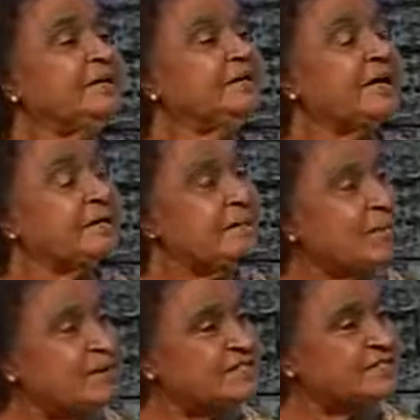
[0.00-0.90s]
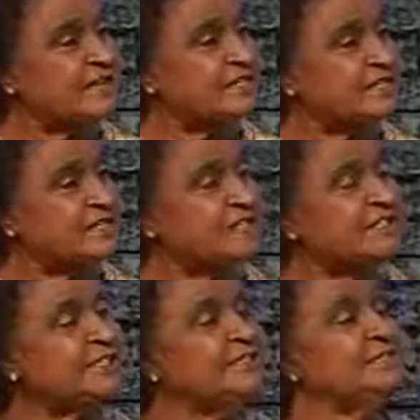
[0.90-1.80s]
take them on
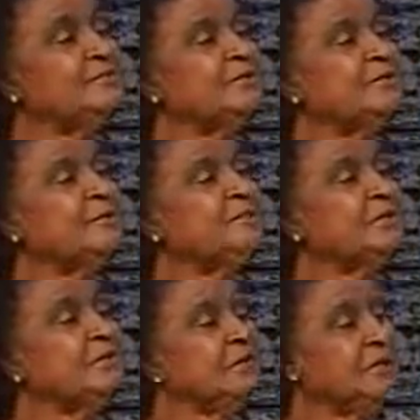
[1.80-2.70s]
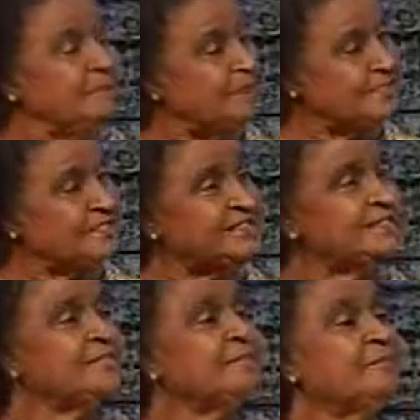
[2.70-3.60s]
excursions, you know, in
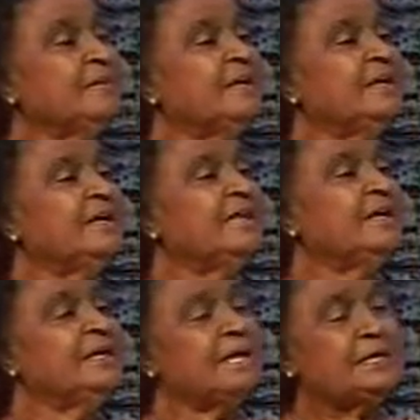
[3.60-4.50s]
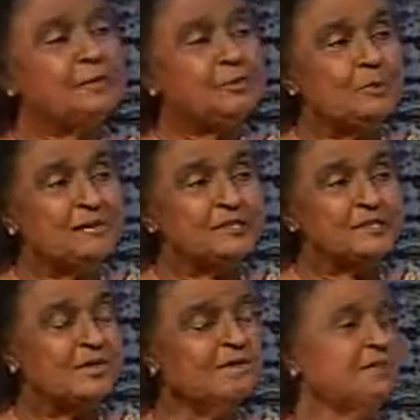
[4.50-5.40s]
batches, and then take them to
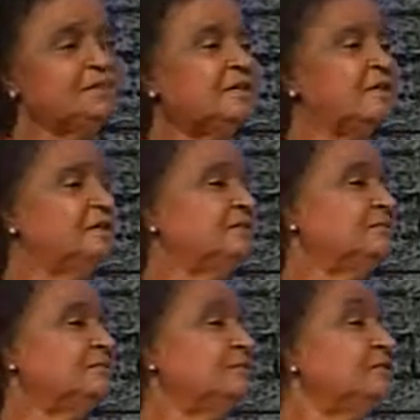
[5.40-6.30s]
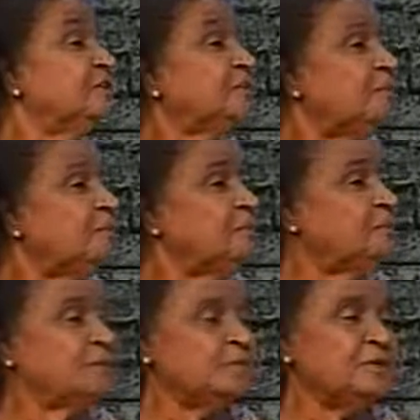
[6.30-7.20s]
places of worship,
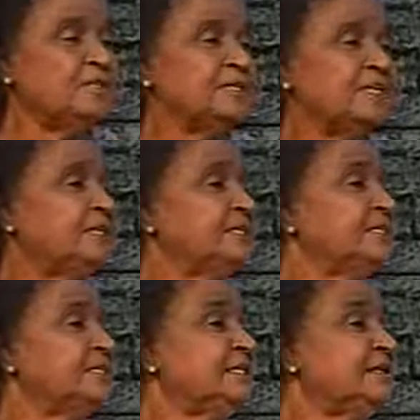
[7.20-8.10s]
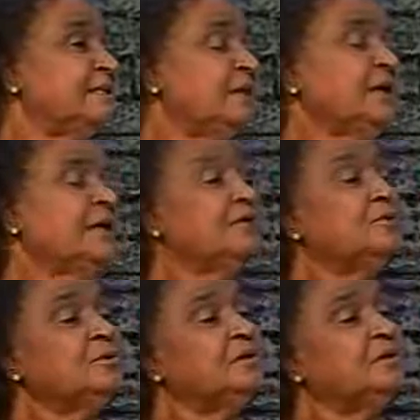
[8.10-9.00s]
both Buddhist and Christian.
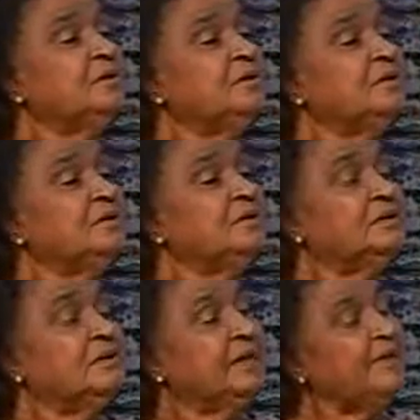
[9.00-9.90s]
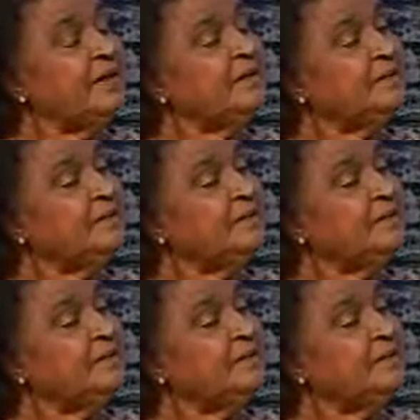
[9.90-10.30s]
So like that,